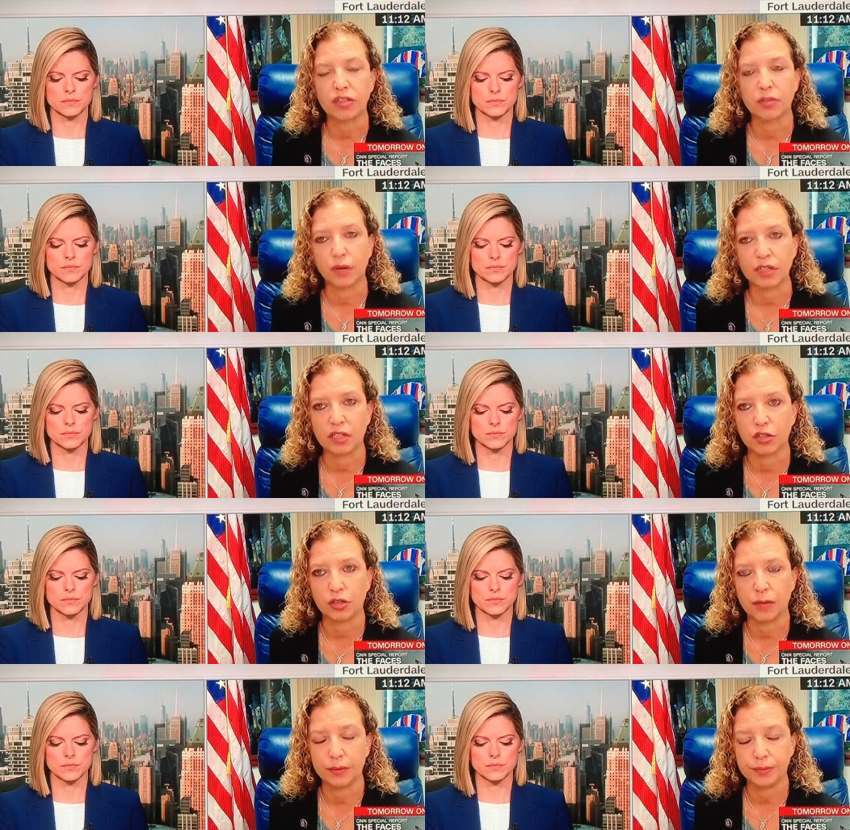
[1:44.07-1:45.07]
Speaker 1: and President
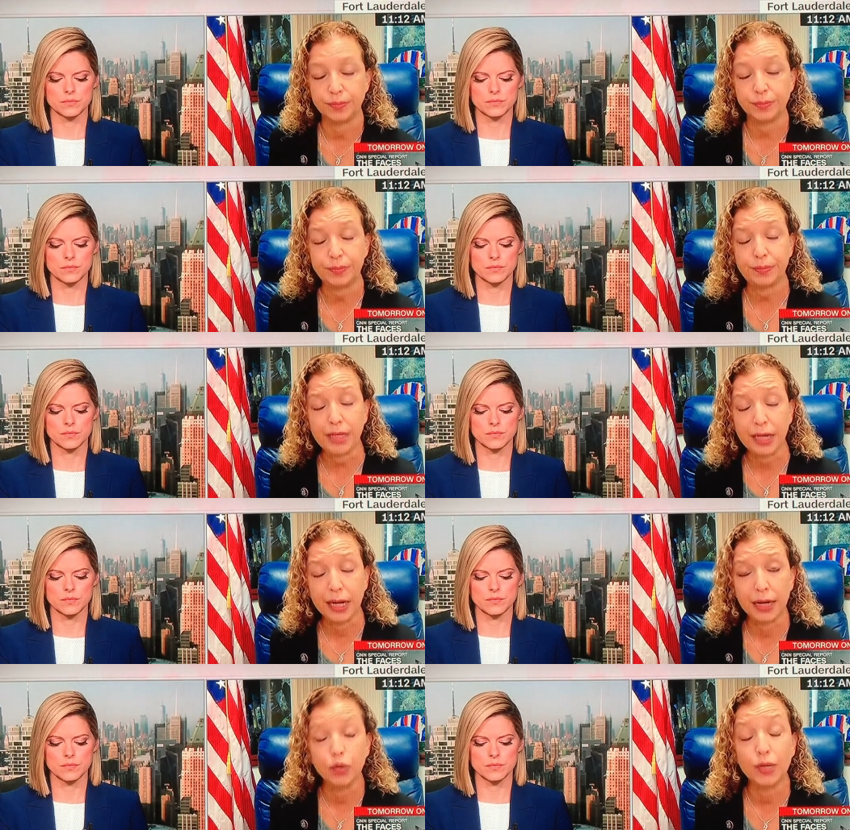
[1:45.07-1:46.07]
Trump,
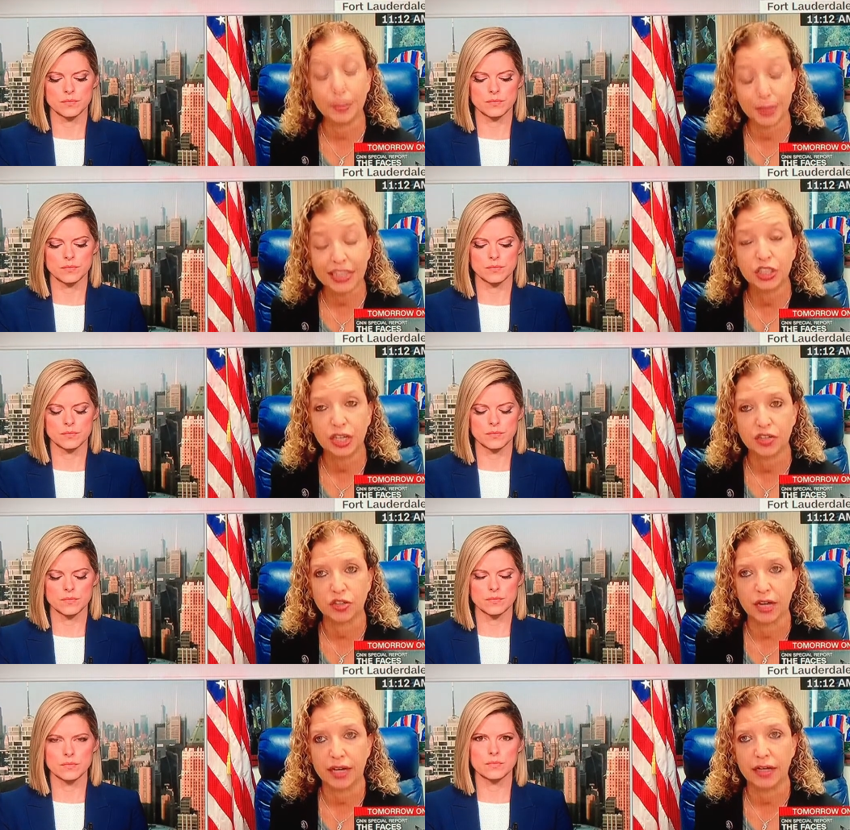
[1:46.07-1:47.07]
uh, who we impeached
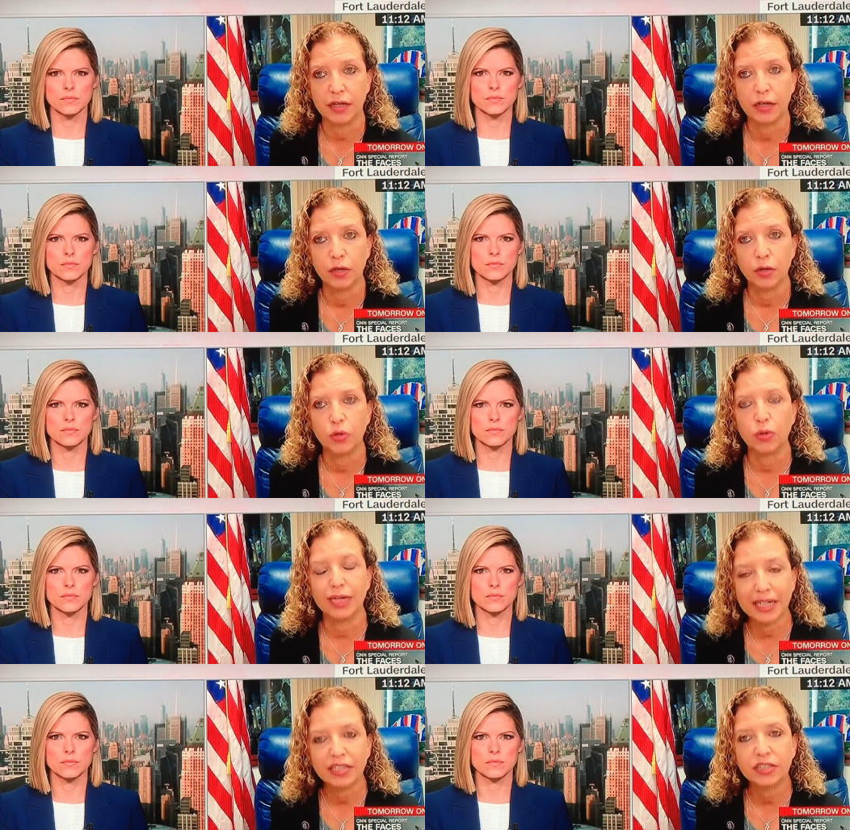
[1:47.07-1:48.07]
yesterday, who
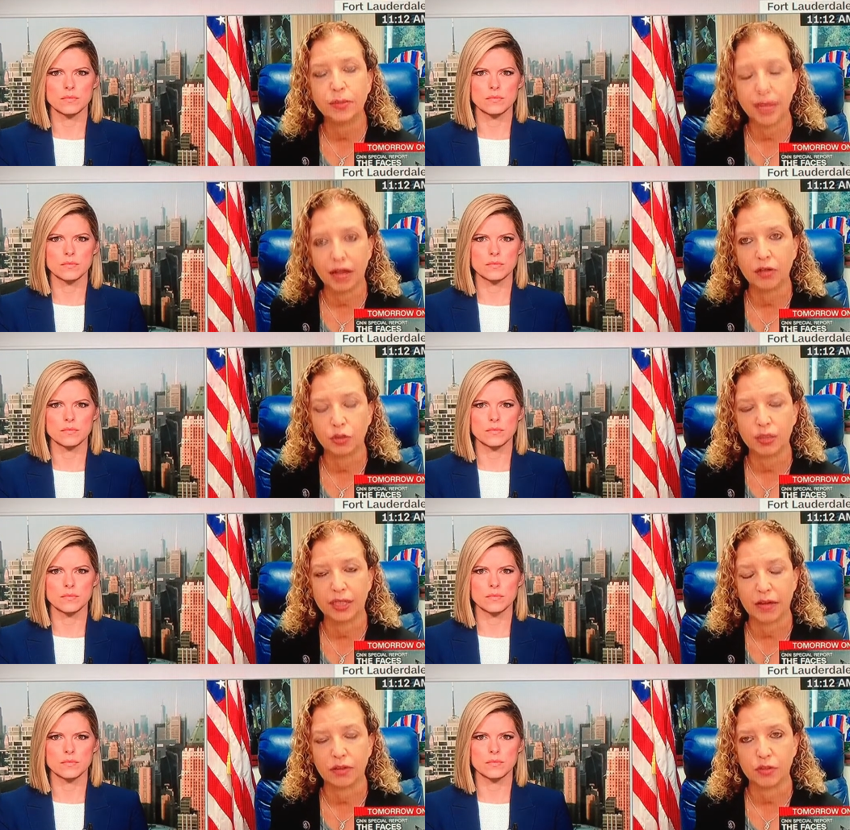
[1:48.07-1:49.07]
need to be held to
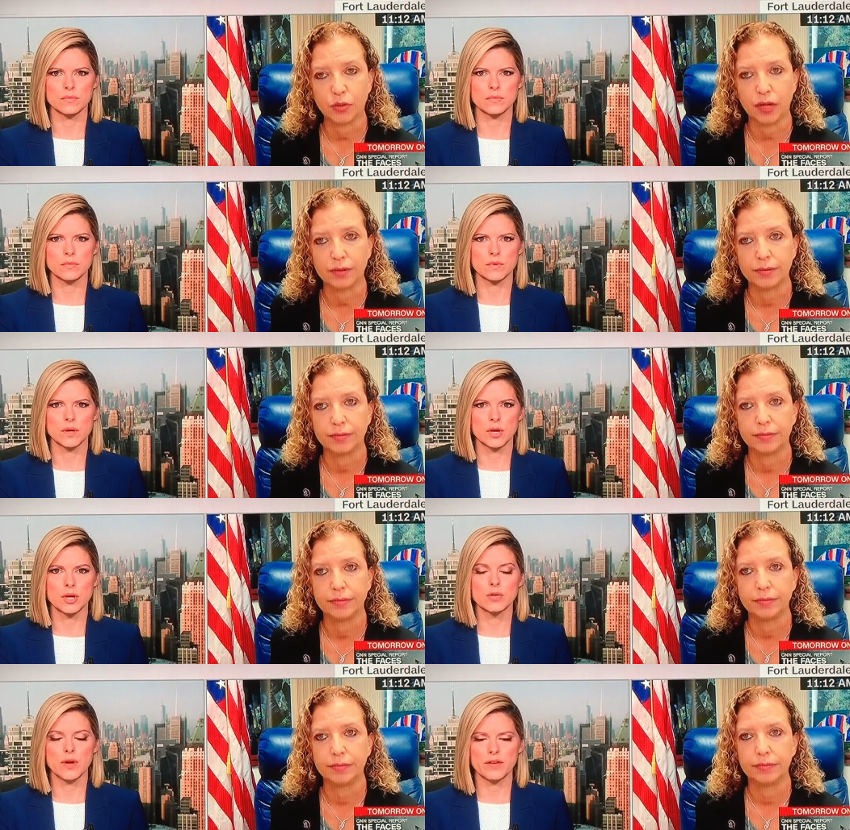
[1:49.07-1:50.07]
account as well
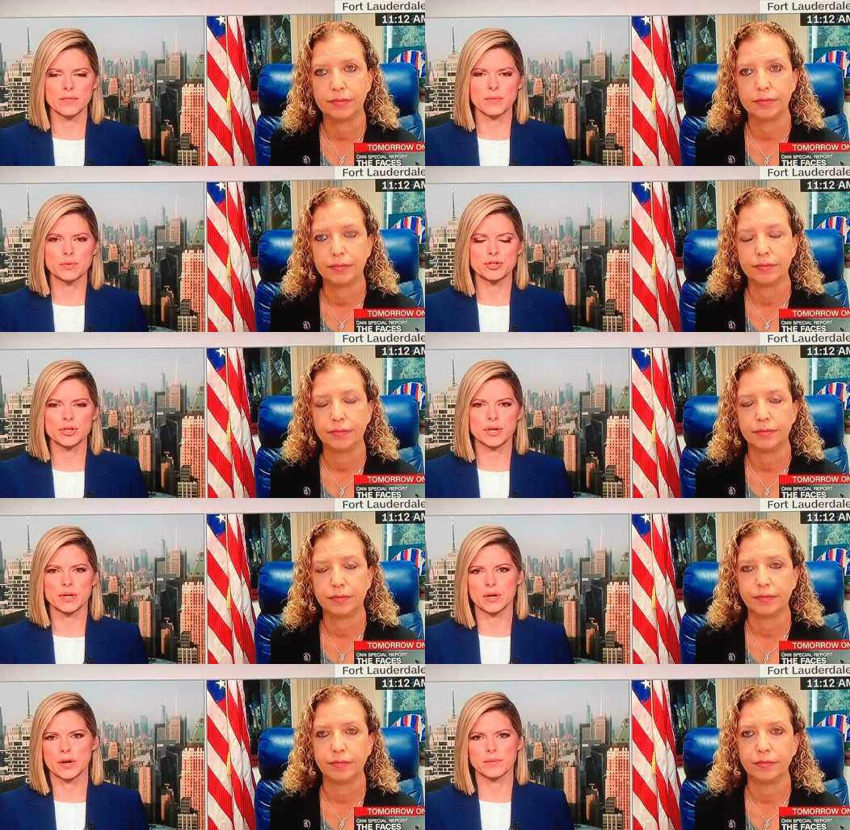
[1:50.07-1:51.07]
Speaker 2: you have been
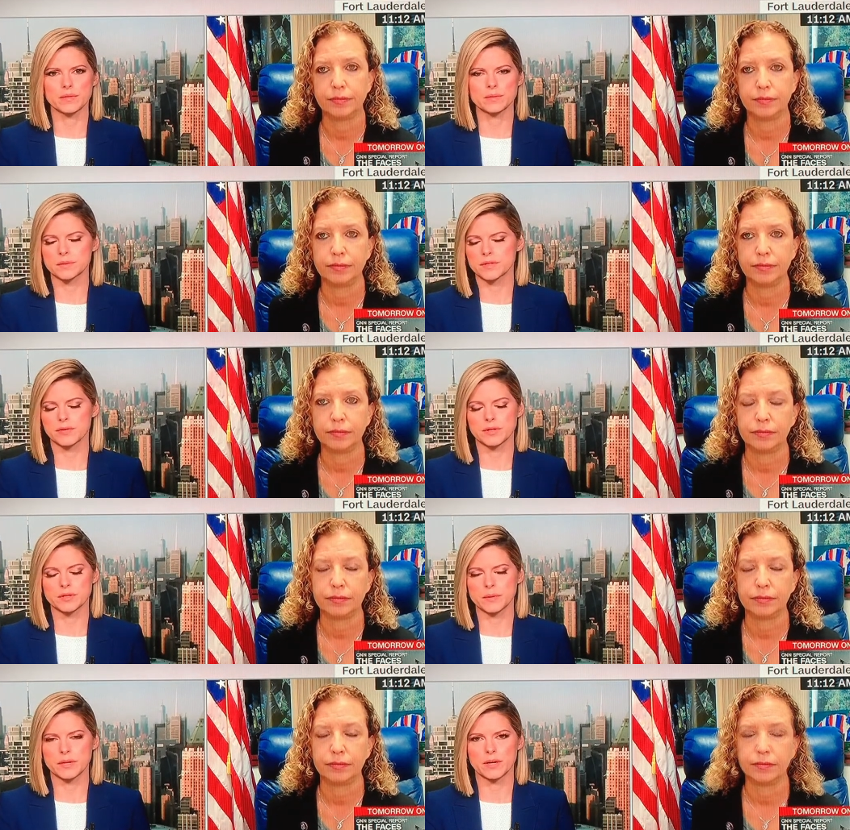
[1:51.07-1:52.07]
pushing, um, specifically
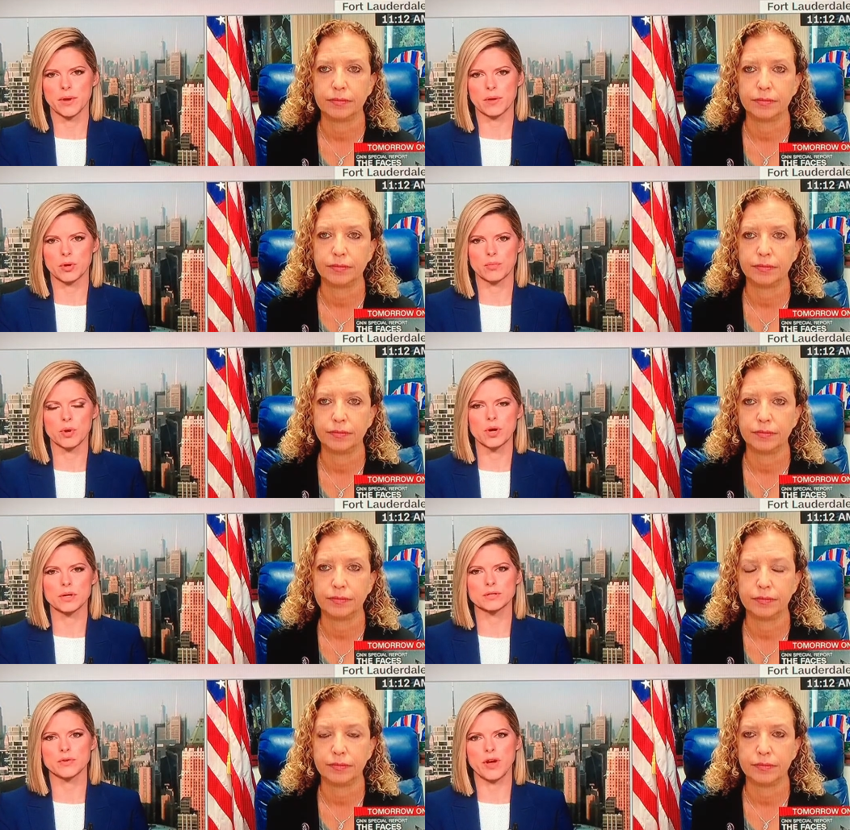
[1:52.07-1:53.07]
speaking about Mo
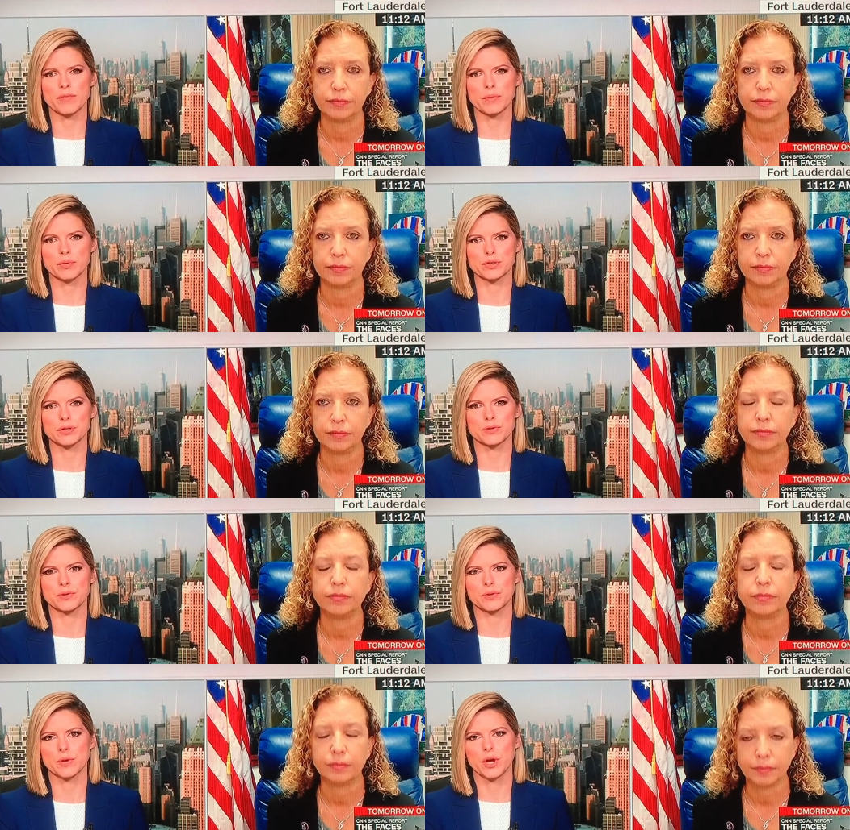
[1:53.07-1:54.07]
Brooks, you have been pushing
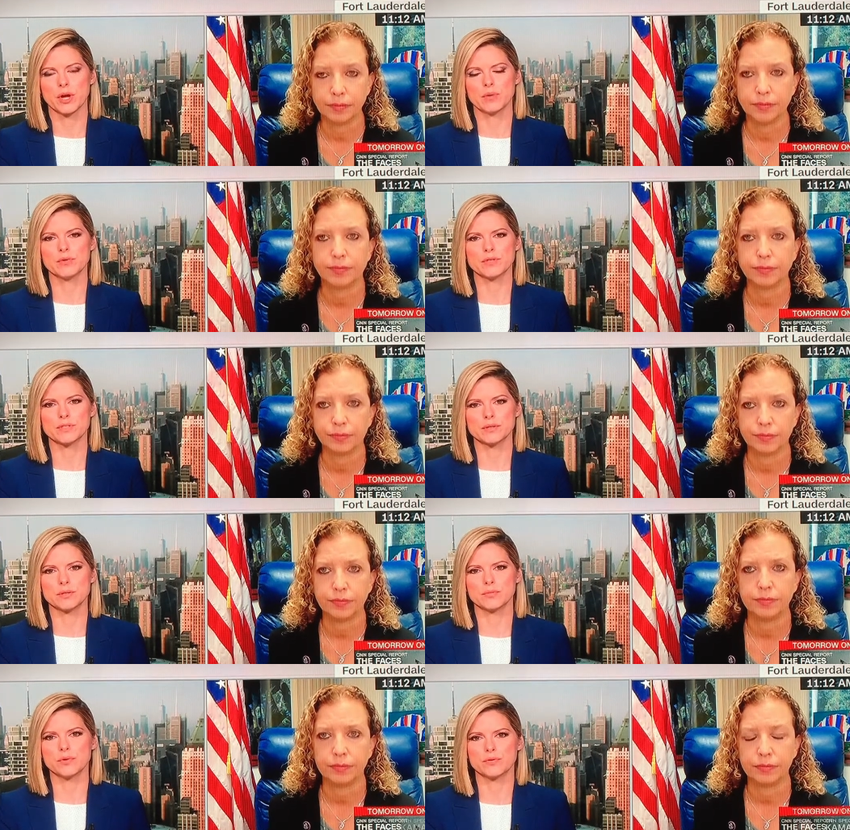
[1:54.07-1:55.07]
to move a,
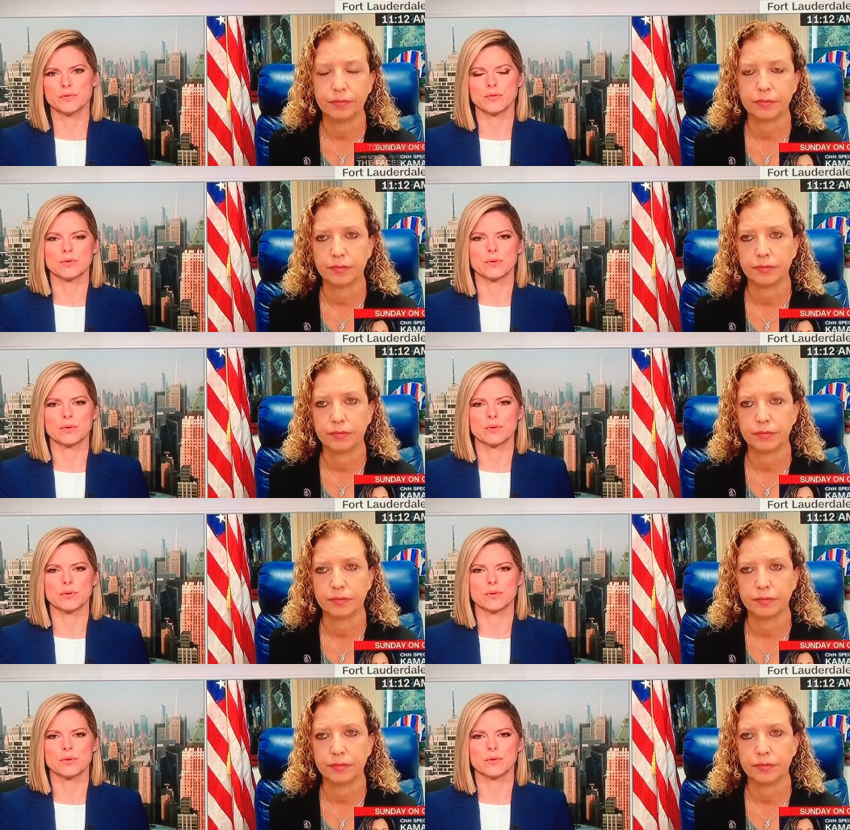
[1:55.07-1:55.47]
move to